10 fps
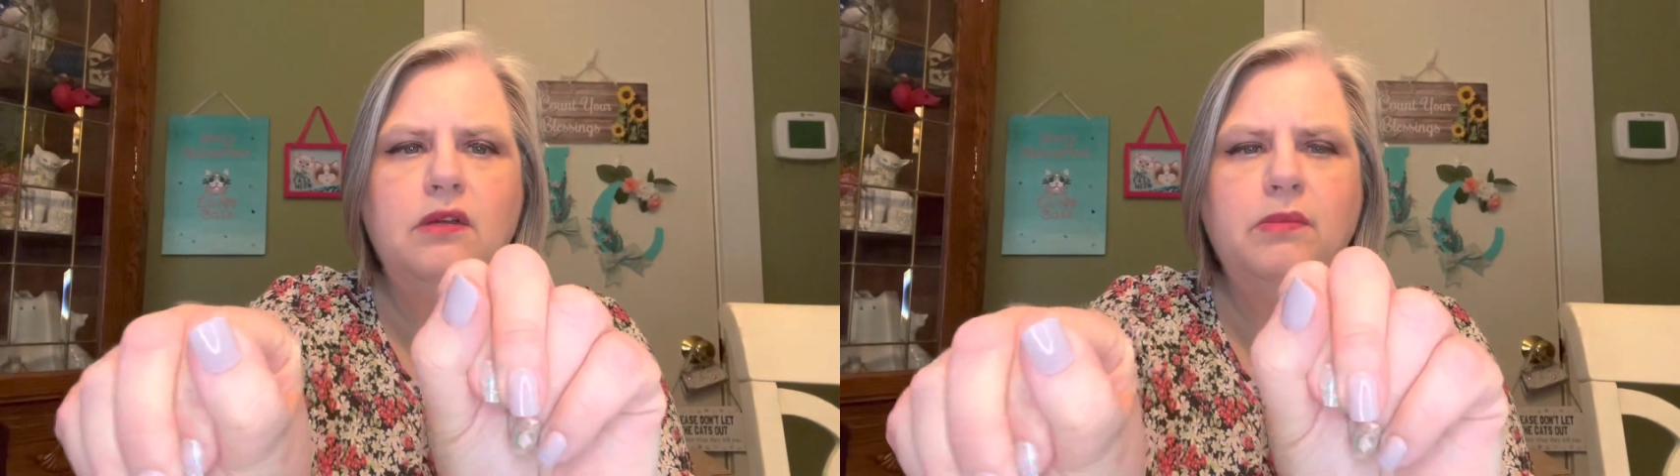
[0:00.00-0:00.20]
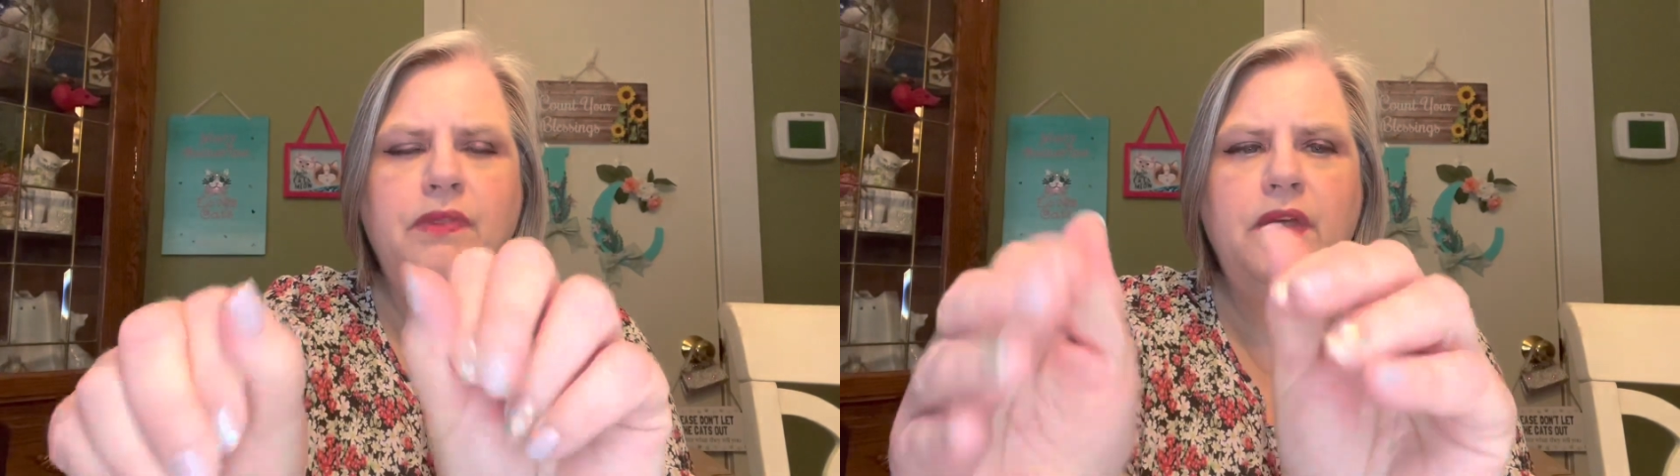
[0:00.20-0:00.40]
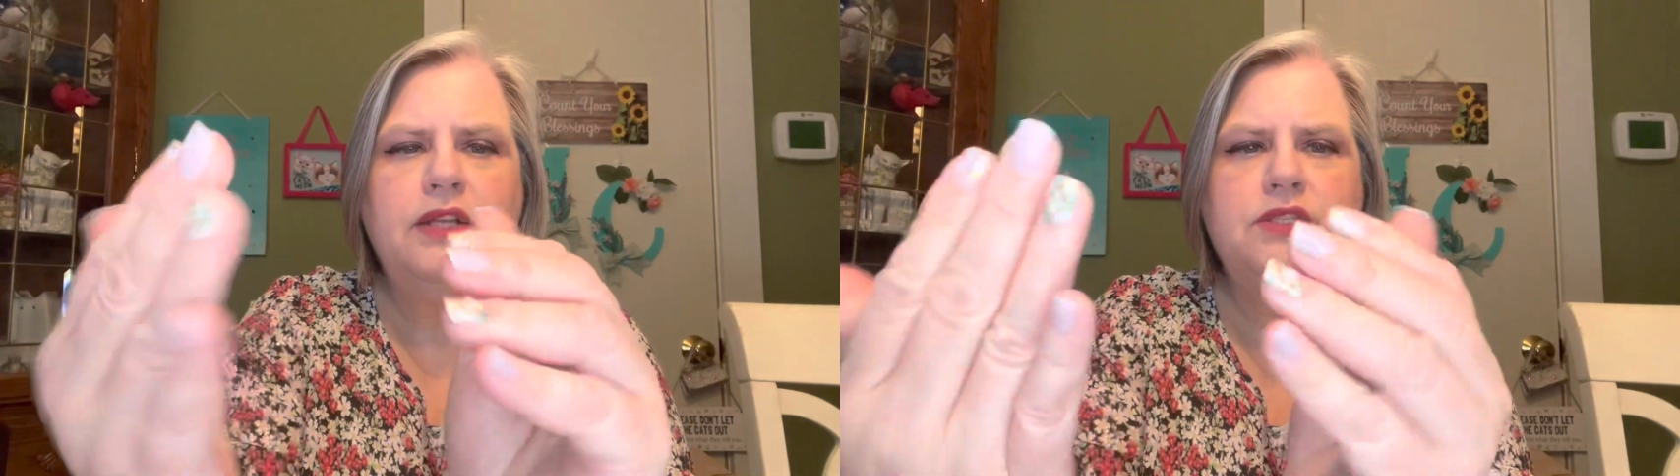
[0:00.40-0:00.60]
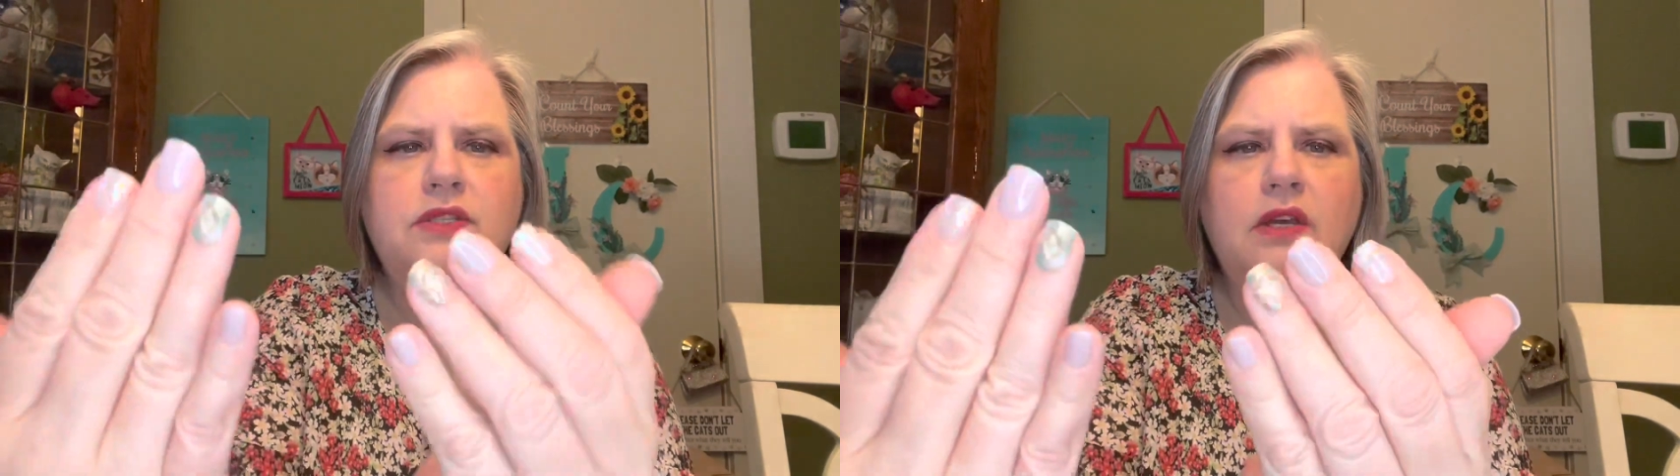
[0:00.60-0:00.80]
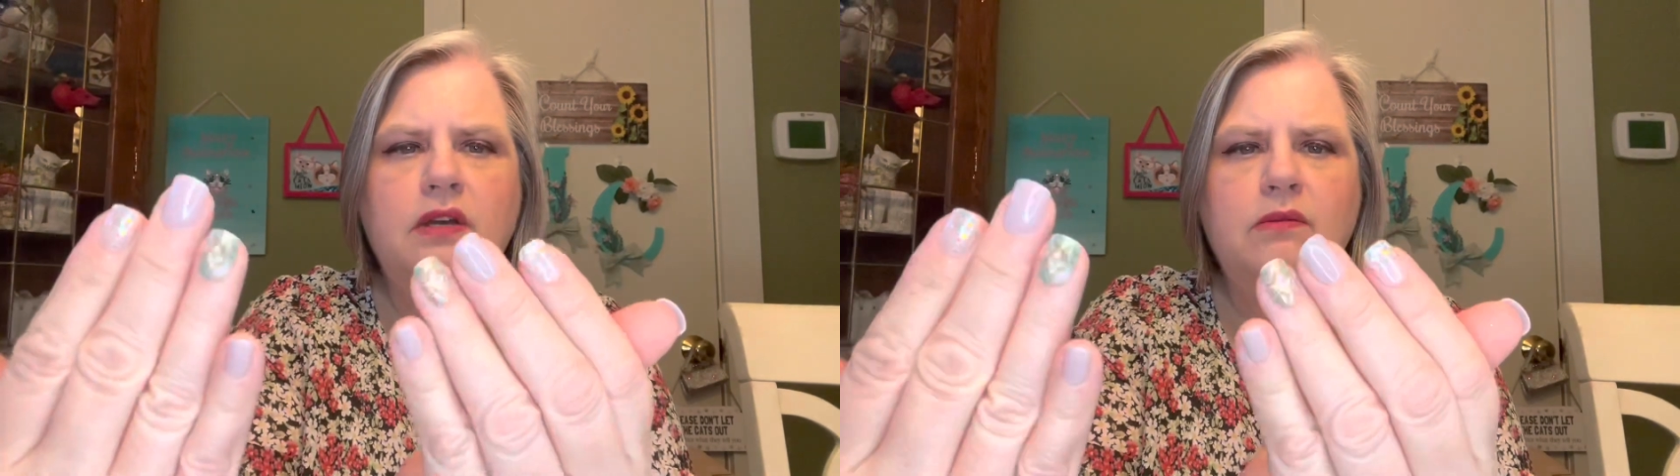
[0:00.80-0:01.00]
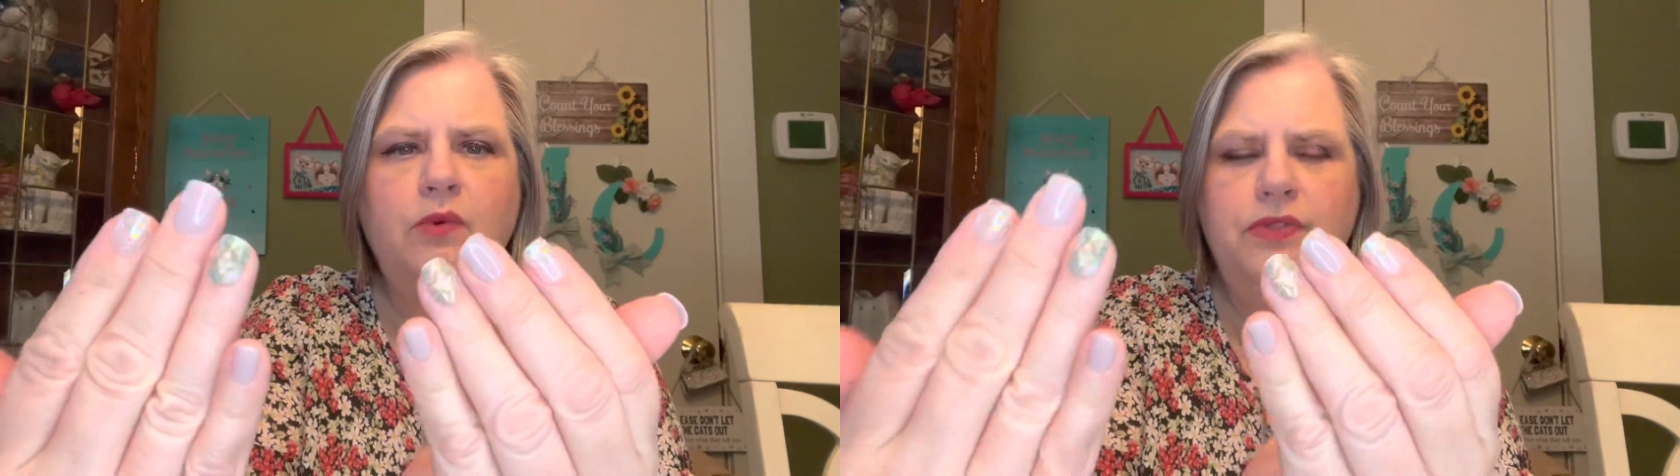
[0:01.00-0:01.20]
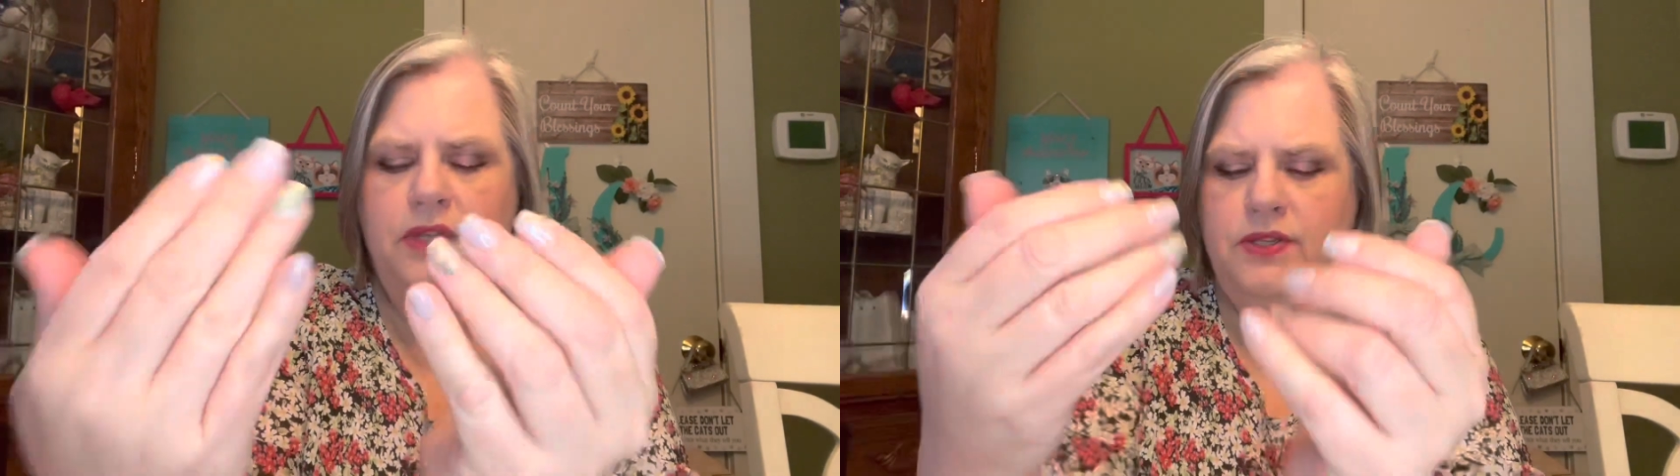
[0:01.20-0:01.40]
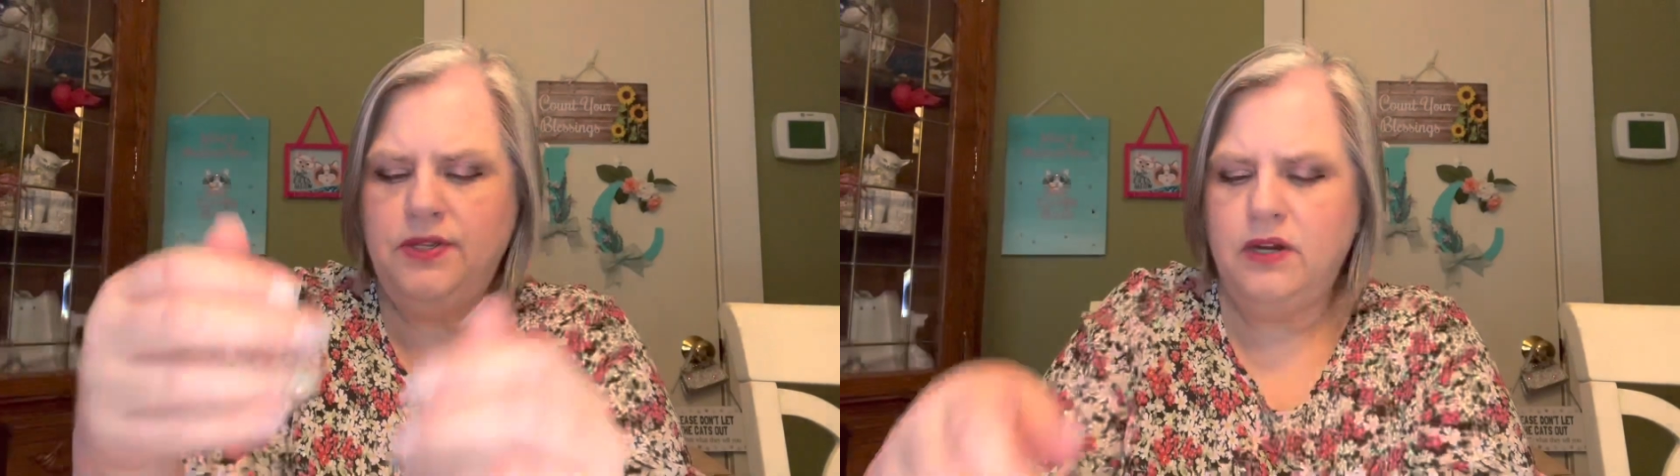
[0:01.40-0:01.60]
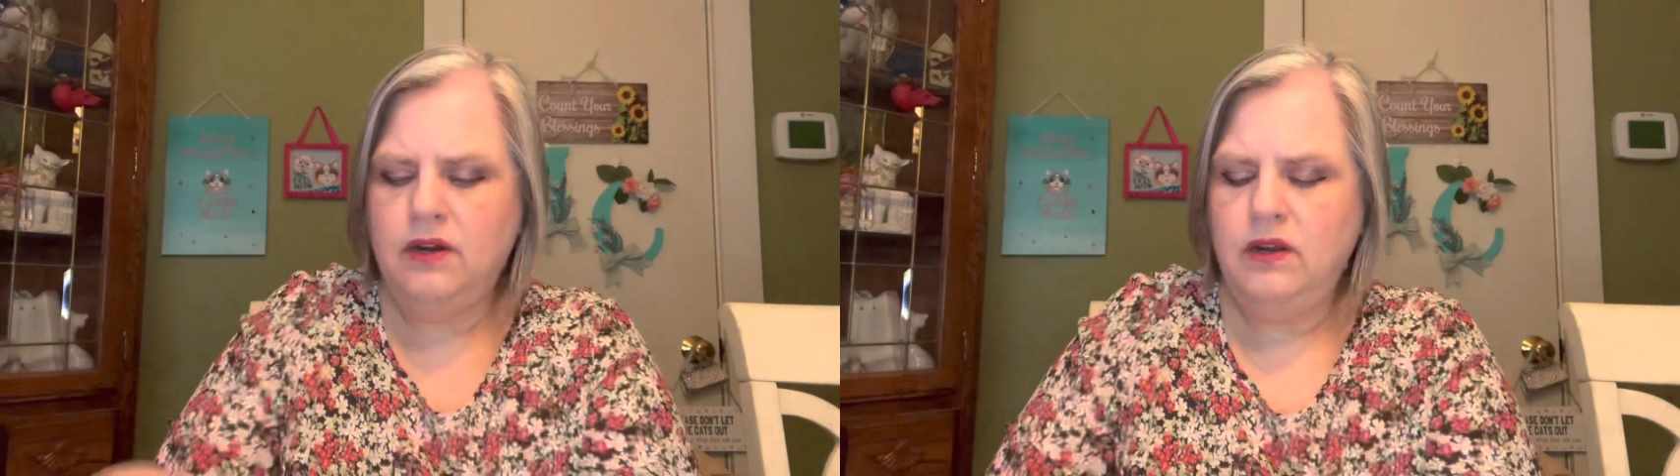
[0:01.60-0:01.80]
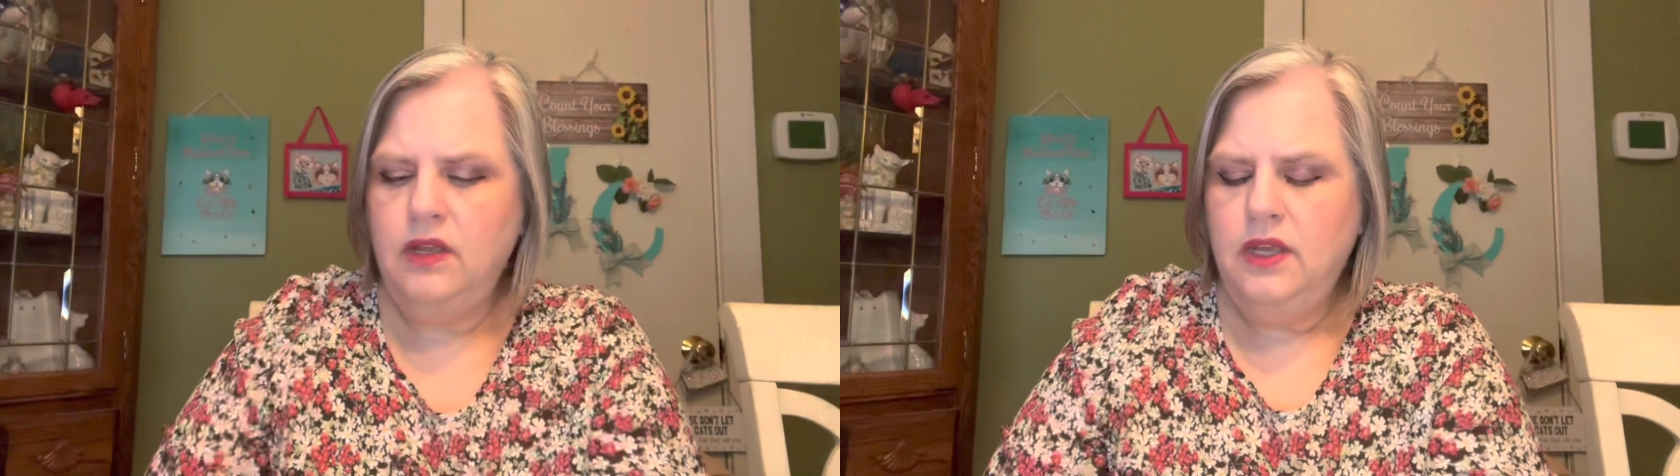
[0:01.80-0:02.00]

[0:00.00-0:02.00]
but that's what these are.